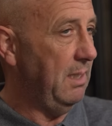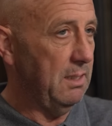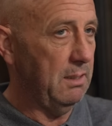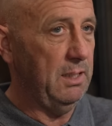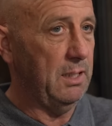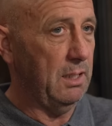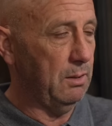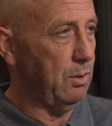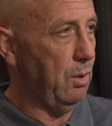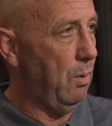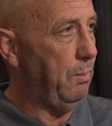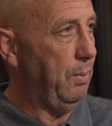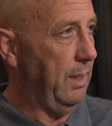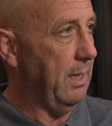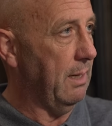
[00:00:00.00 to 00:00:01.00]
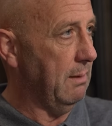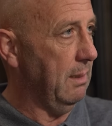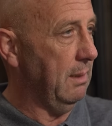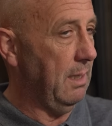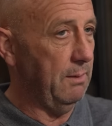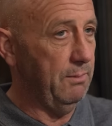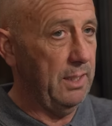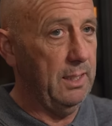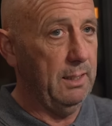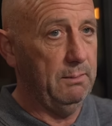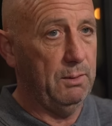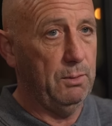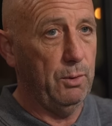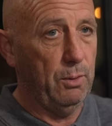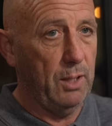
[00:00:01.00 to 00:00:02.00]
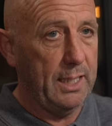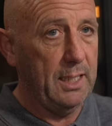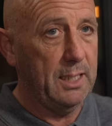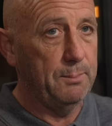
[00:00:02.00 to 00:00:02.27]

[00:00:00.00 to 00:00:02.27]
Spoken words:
he's a top player. I really do like